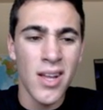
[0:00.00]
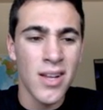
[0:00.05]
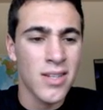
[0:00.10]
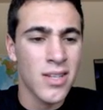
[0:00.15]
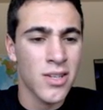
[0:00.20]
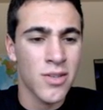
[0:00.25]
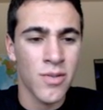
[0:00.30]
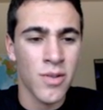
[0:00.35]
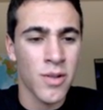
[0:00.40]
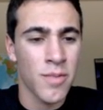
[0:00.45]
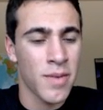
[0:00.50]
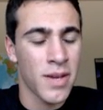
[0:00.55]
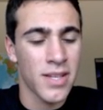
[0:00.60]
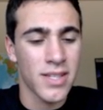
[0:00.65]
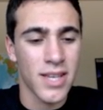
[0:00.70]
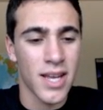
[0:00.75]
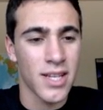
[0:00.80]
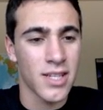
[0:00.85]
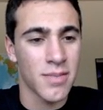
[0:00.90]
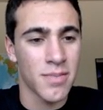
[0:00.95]
It doesn't really
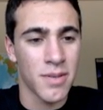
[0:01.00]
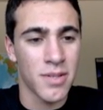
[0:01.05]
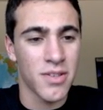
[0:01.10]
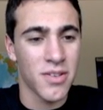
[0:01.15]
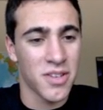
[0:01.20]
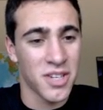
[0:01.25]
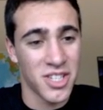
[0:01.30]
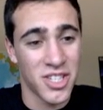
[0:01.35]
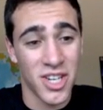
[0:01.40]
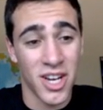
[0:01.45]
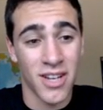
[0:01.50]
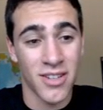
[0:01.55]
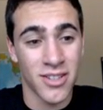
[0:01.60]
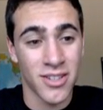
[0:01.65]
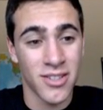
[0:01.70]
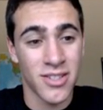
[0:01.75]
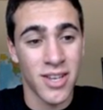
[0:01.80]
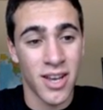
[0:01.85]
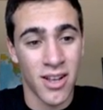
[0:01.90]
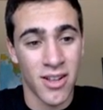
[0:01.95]
make sense, but during his
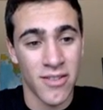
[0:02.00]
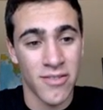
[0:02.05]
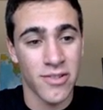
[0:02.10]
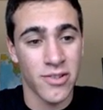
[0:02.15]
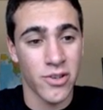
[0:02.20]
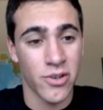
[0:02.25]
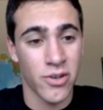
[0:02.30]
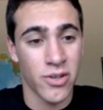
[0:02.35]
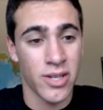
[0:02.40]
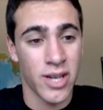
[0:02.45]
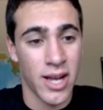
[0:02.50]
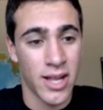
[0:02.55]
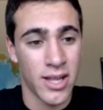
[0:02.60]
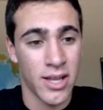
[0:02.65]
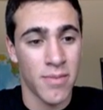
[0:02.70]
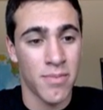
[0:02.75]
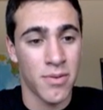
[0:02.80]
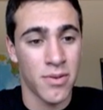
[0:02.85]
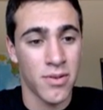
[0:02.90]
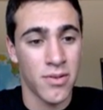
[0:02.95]
childhood, Salvador
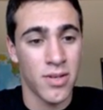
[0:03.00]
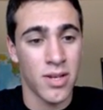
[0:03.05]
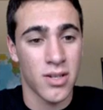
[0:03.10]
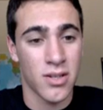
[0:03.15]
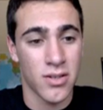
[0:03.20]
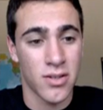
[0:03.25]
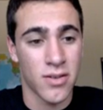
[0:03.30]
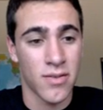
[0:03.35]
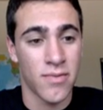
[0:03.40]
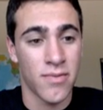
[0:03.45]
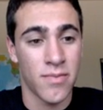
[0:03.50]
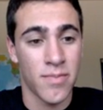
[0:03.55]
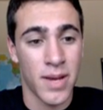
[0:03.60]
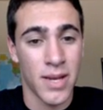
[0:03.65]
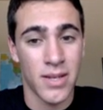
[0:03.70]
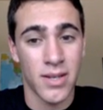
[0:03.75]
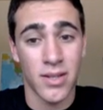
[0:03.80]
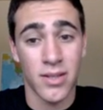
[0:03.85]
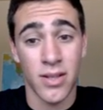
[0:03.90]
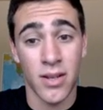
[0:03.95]
Dali produced hundreds of
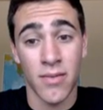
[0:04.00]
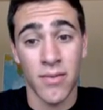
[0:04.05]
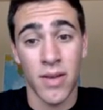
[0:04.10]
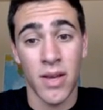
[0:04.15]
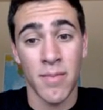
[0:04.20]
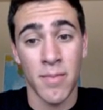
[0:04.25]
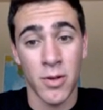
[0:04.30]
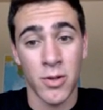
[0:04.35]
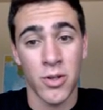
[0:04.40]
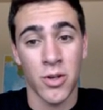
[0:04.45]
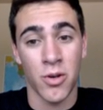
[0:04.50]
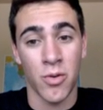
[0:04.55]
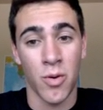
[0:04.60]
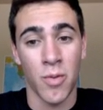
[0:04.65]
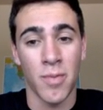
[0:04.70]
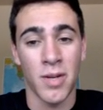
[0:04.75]
paintings of a much younger